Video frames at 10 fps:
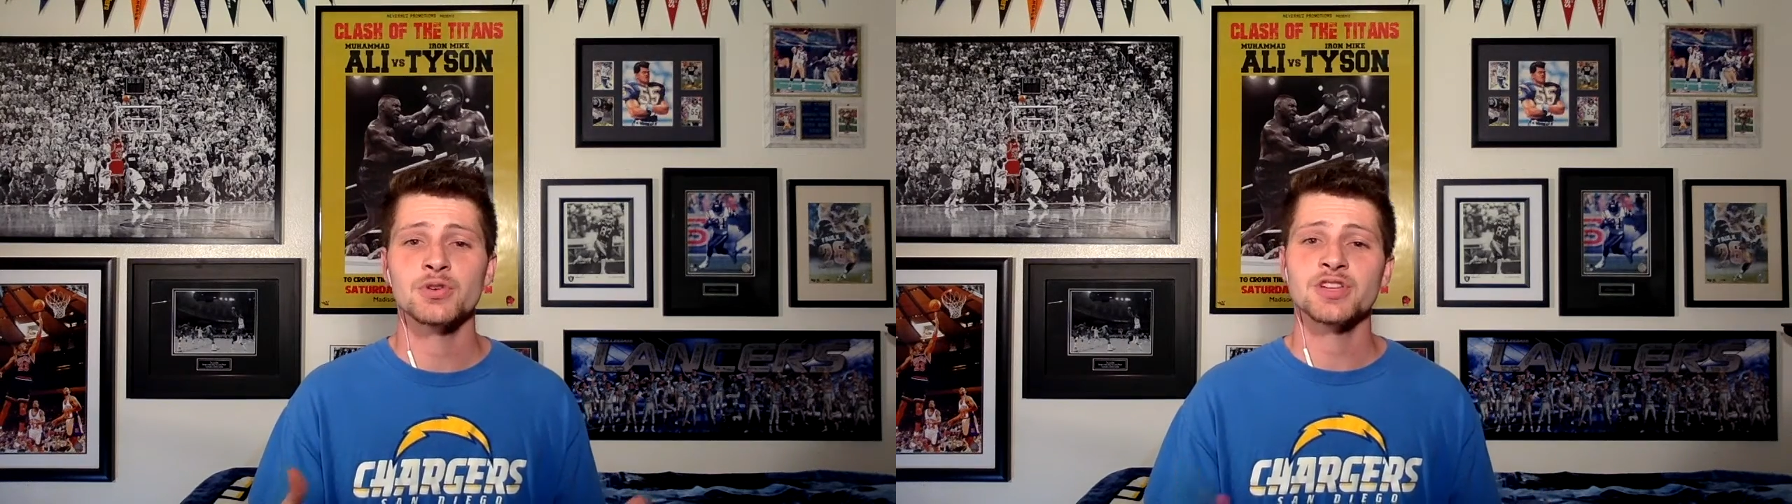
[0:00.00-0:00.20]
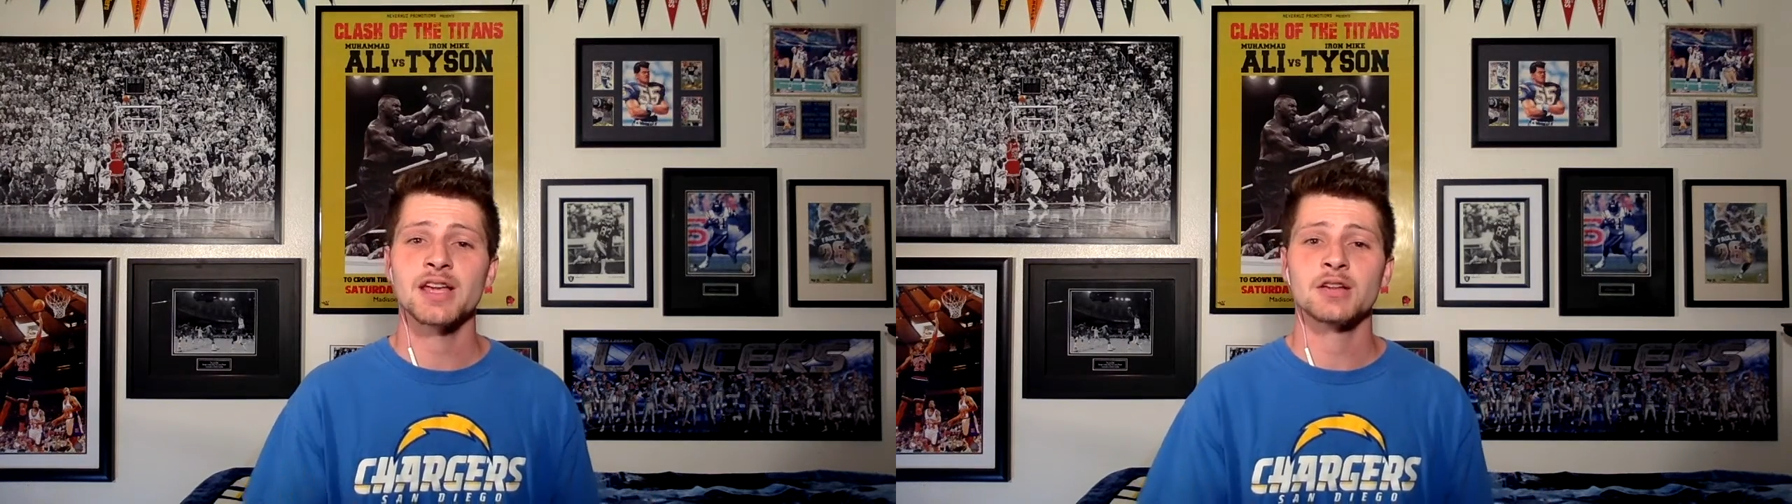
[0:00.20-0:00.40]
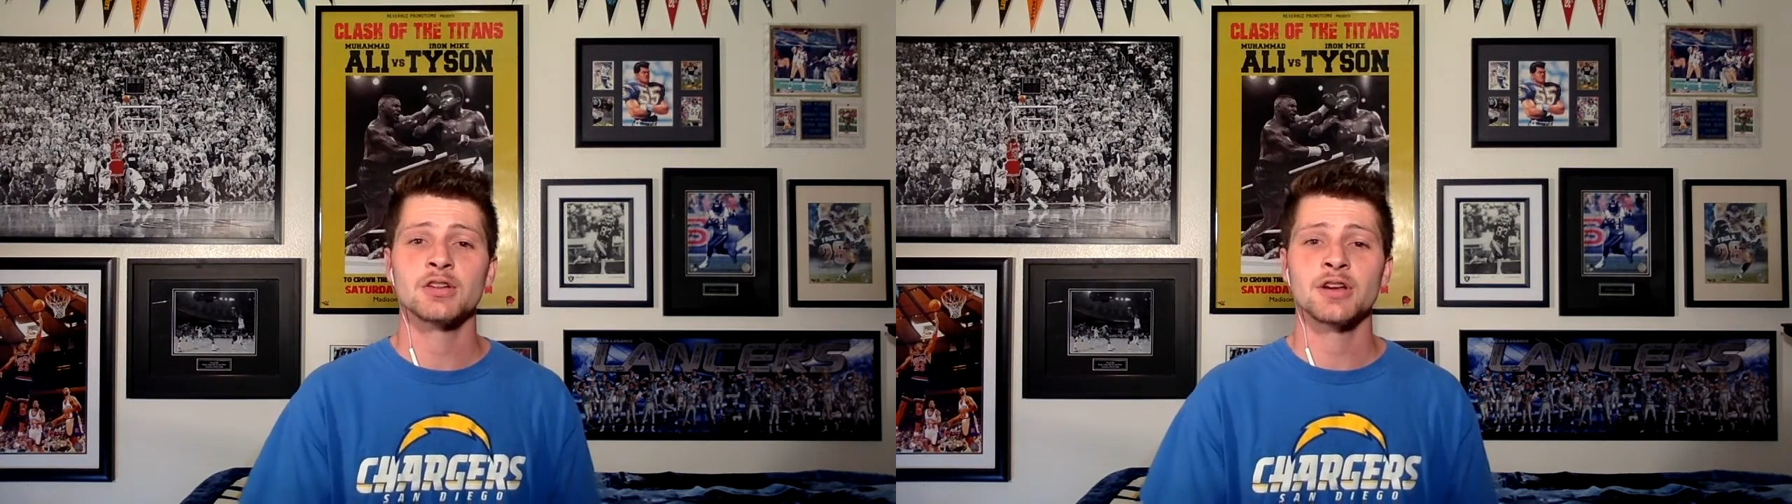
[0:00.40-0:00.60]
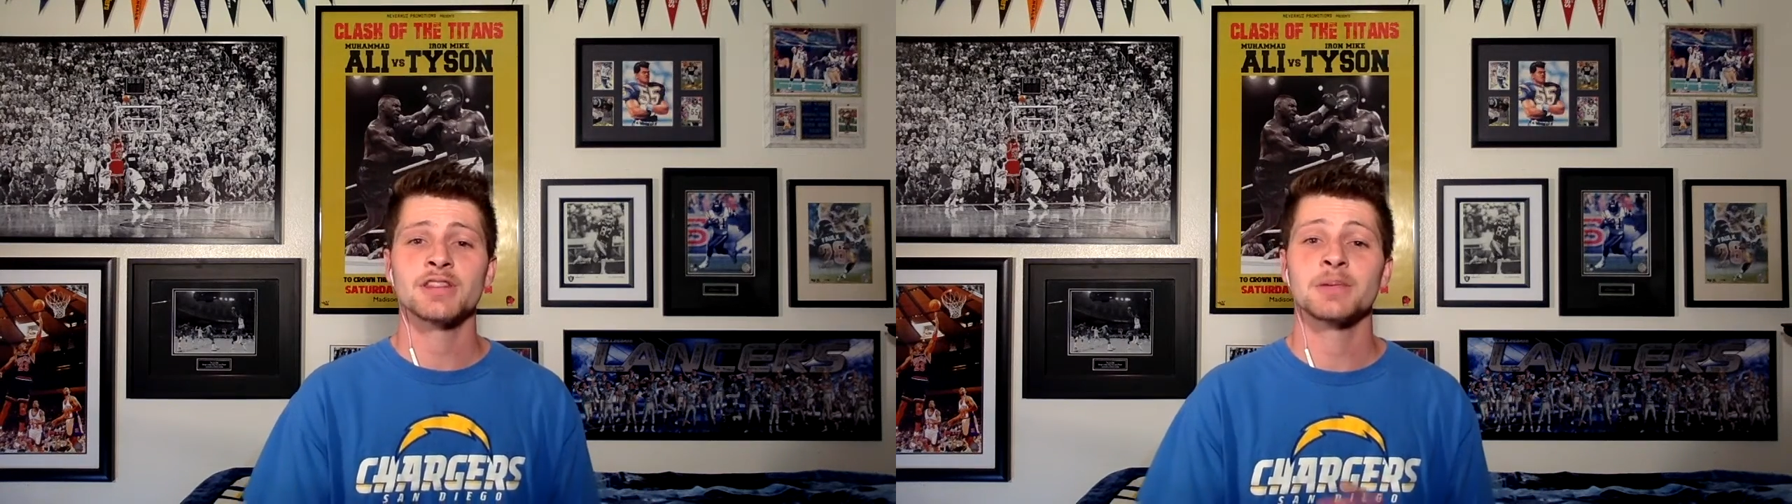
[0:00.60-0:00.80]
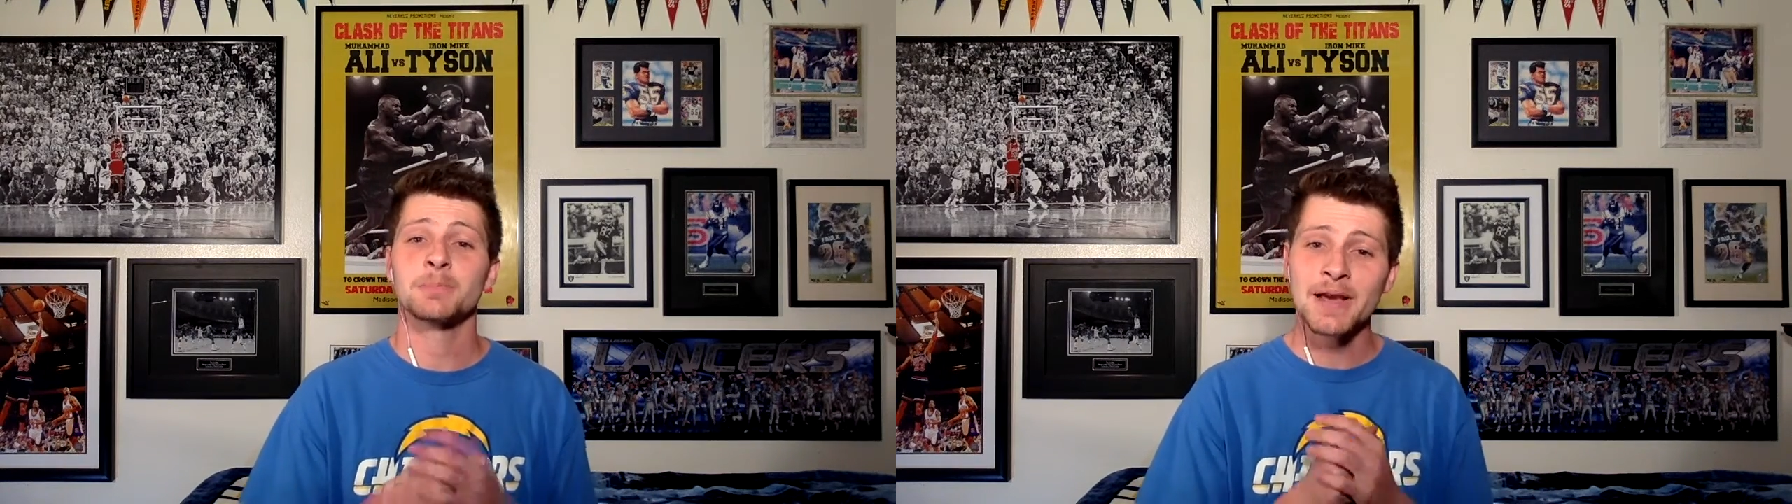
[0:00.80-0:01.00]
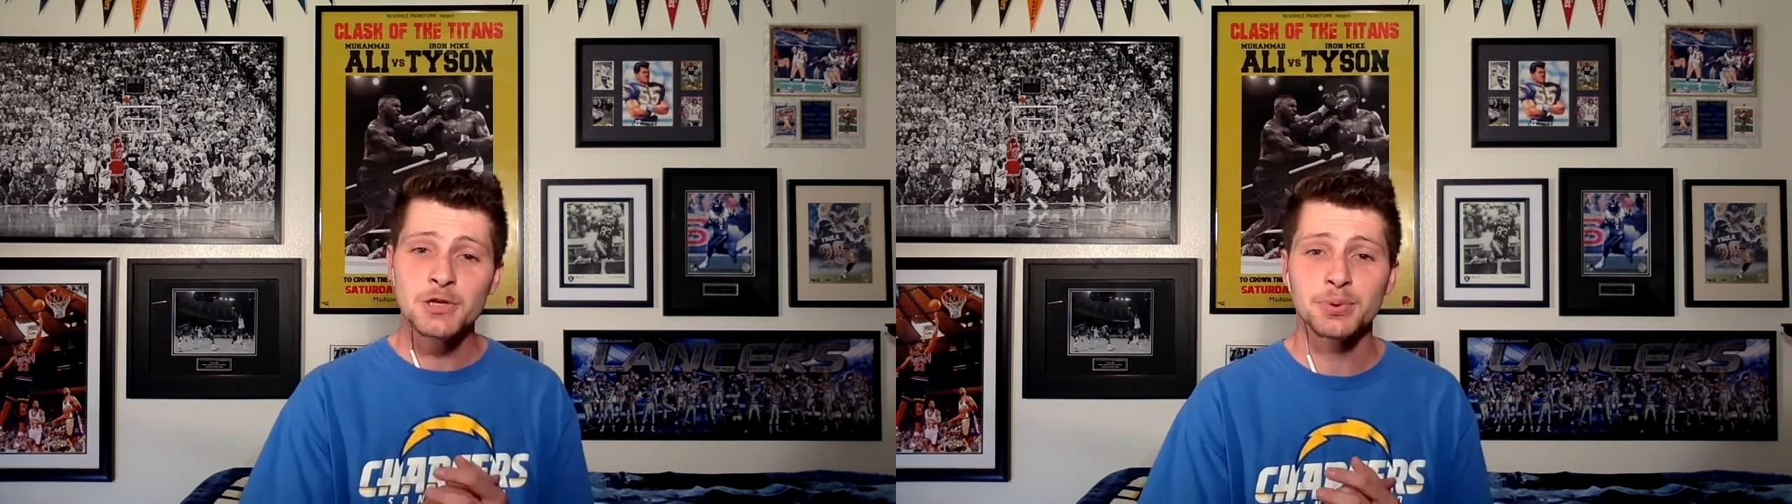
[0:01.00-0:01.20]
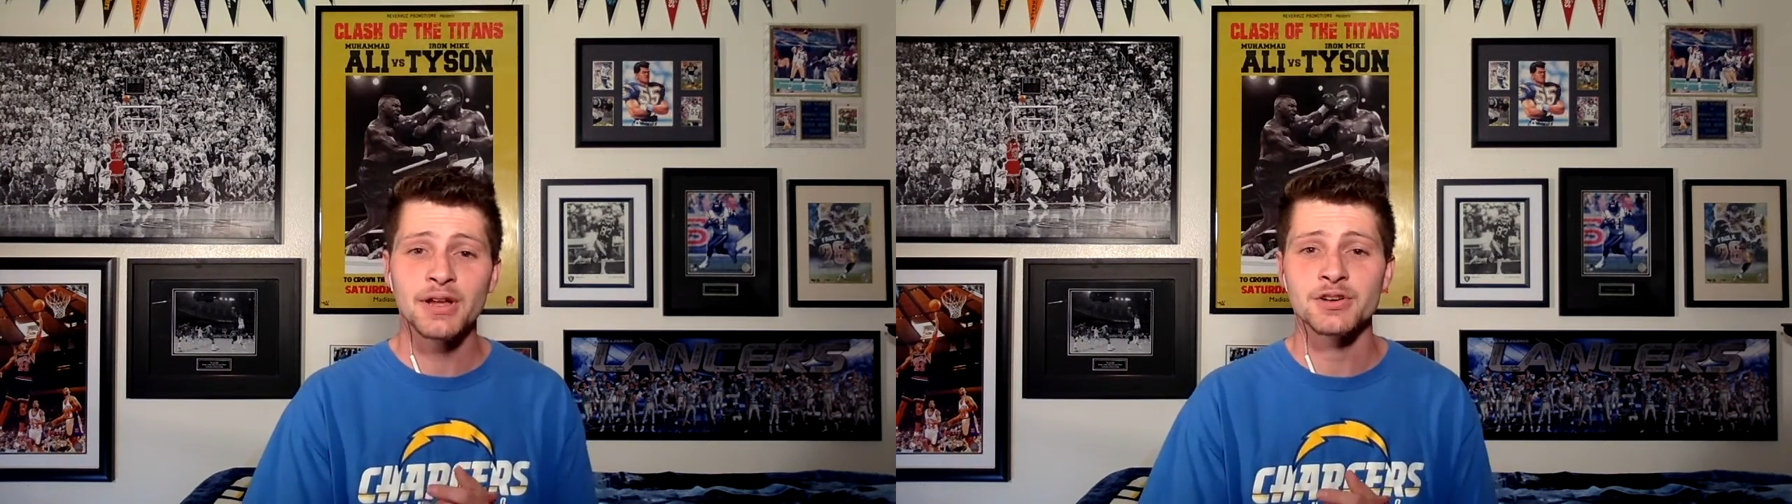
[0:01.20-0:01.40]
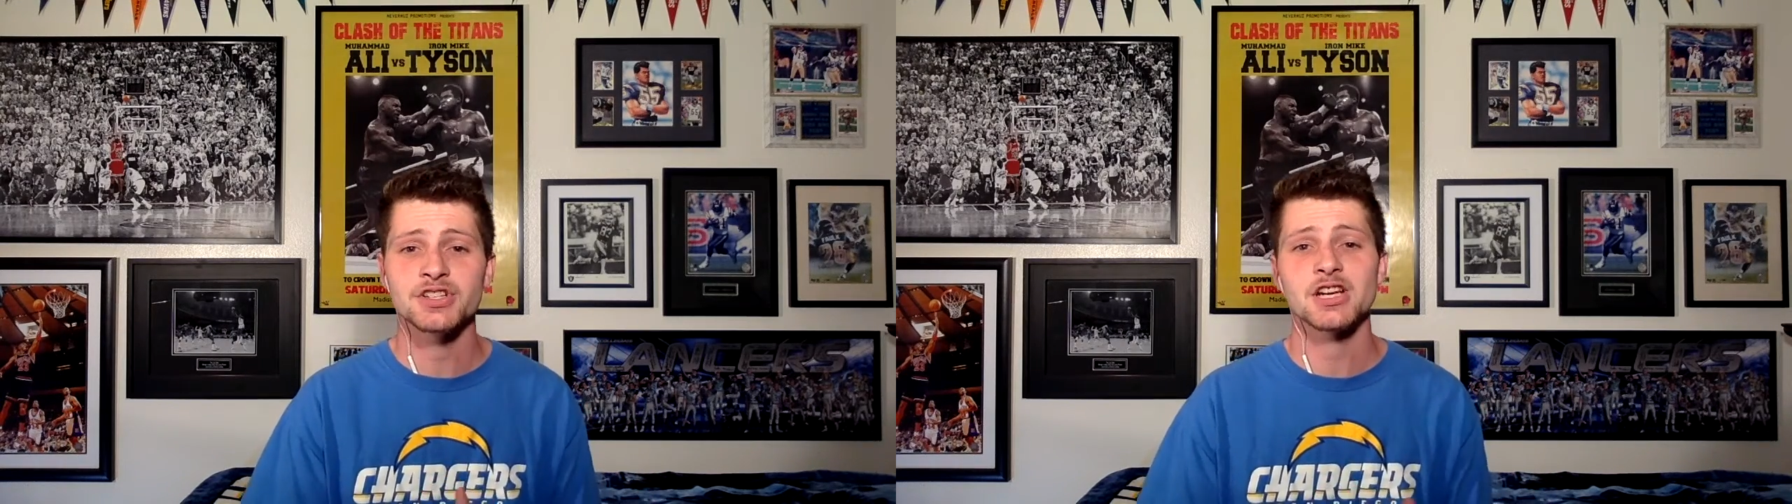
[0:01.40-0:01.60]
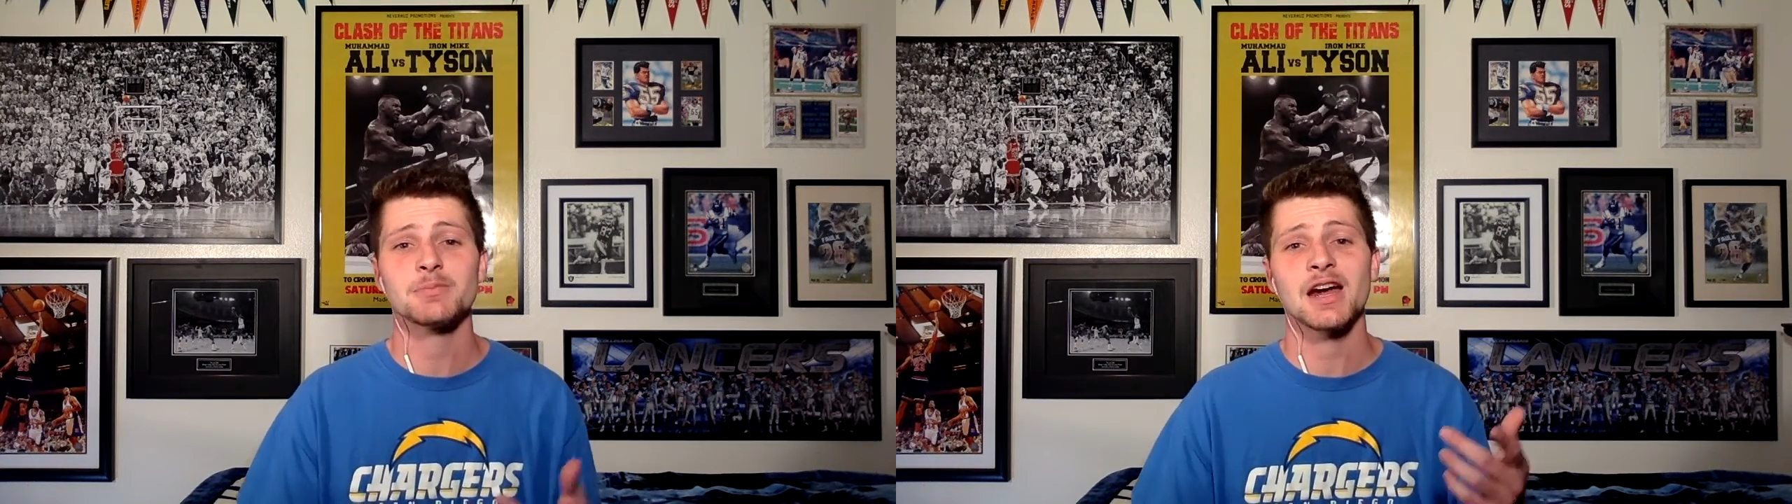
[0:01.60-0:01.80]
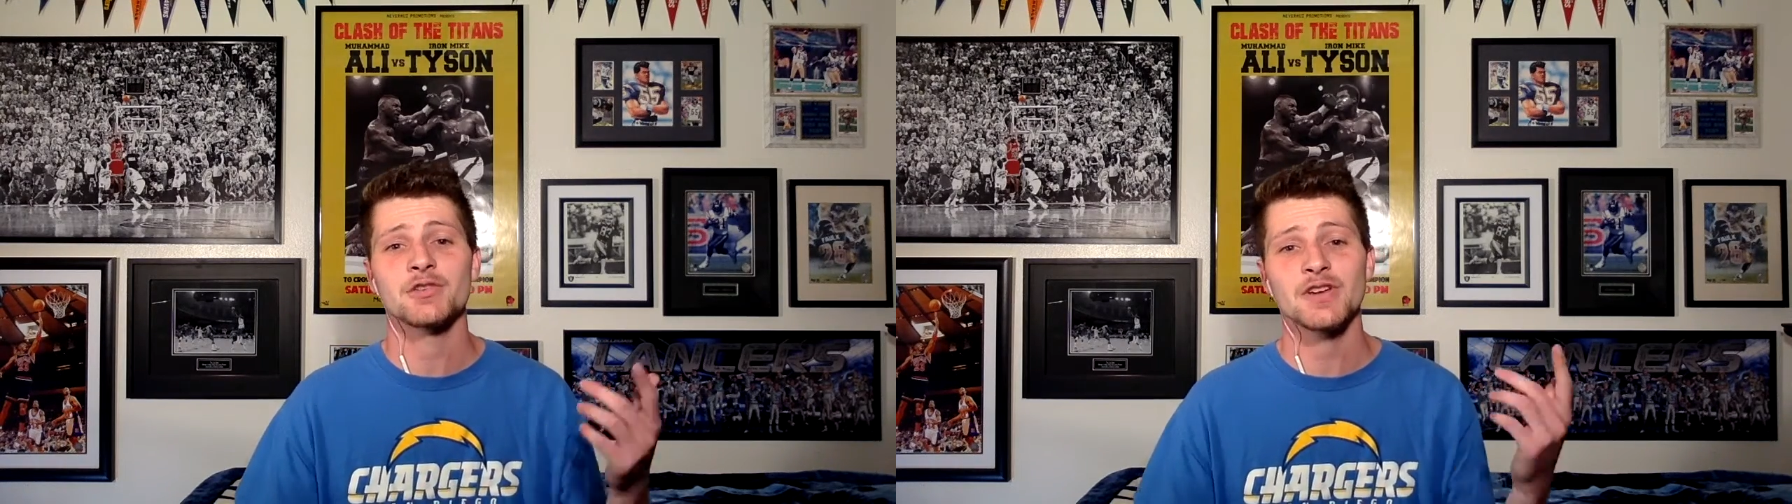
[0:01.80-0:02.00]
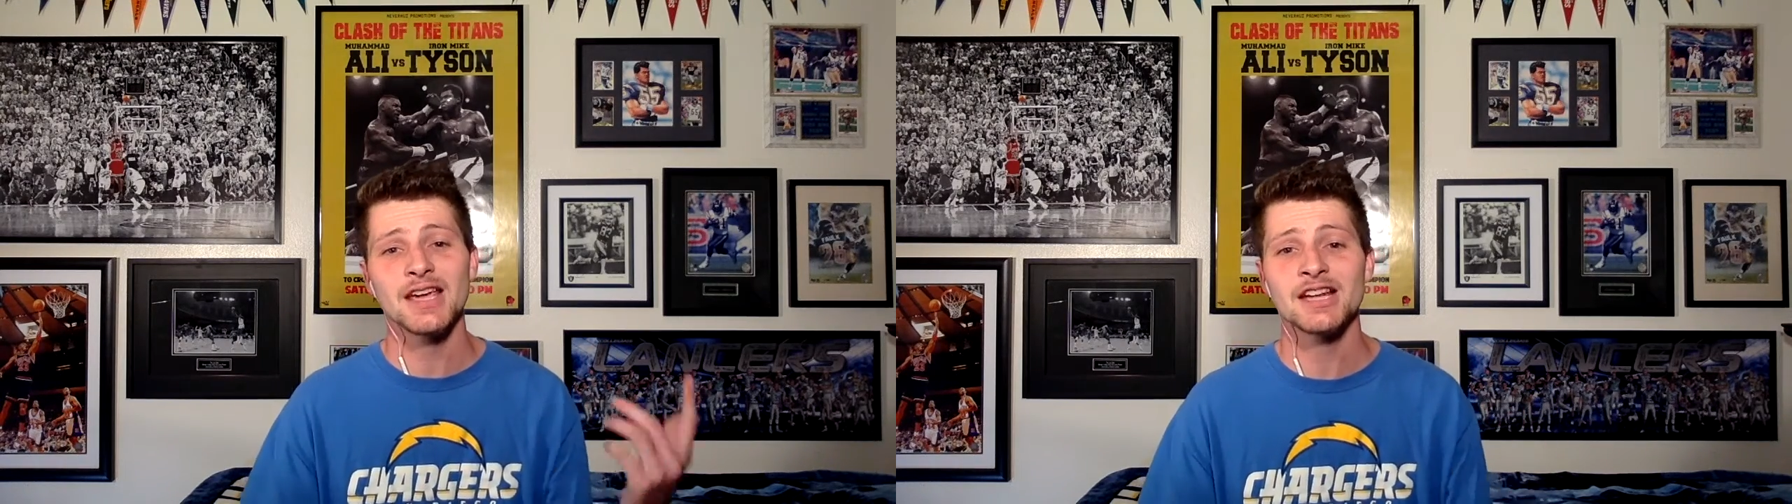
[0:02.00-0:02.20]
we'll take a look at the best players to come out of